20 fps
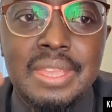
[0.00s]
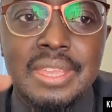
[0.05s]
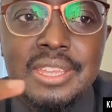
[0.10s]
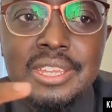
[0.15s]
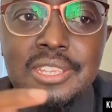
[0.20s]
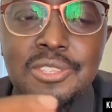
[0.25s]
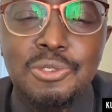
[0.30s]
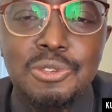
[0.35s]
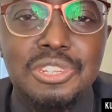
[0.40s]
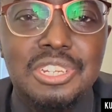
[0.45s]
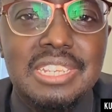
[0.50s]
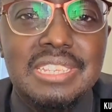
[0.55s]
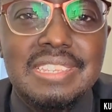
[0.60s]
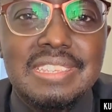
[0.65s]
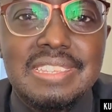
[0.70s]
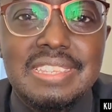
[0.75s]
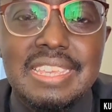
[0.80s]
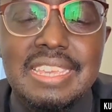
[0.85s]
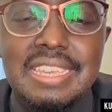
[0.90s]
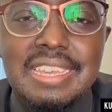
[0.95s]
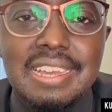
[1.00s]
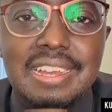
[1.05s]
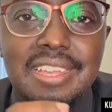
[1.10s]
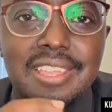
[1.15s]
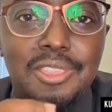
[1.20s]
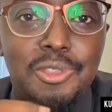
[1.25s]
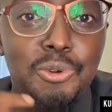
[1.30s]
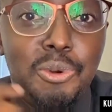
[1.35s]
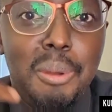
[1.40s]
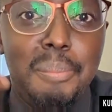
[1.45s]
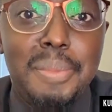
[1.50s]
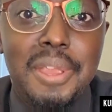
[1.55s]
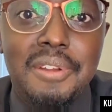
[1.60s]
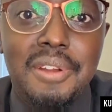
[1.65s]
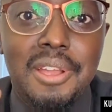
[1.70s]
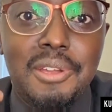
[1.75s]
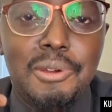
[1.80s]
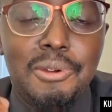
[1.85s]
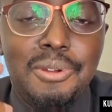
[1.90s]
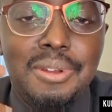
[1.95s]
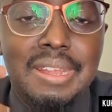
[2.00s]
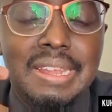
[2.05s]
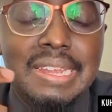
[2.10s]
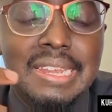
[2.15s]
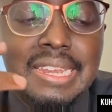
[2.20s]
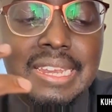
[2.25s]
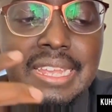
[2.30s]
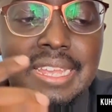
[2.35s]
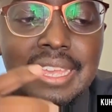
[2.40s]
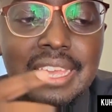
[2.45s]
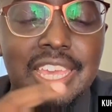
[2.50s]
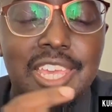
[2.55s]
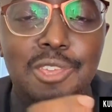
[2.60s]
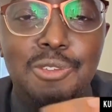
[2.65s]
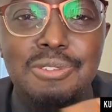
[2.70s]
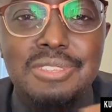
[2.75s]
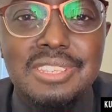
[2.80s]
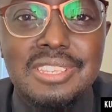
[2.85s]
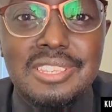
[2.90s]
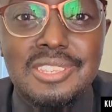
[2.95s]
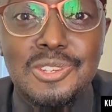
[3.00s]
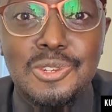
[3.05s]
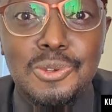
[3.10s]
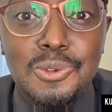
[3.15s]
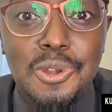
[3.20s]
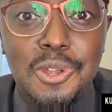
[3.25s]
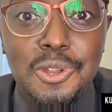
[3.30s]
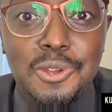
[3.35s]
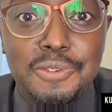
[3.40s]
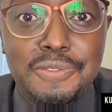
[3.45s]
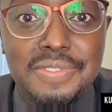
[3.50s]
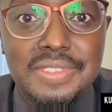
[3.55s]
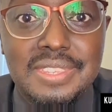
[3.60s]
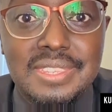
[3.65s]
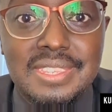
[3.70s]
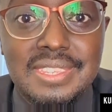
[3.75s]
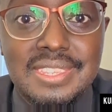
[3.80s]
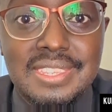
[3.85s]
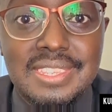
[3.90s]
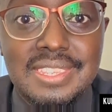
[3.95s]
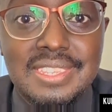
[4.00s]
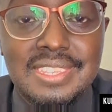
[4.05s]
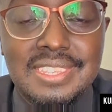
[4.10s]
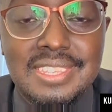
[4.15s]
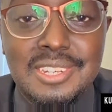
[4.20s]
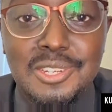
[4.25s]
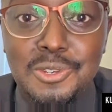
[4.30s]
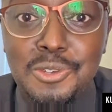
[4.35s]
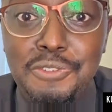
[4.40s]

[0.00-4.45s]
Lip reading: So Jesus here, through a miracle, he uses 2 loaves, 2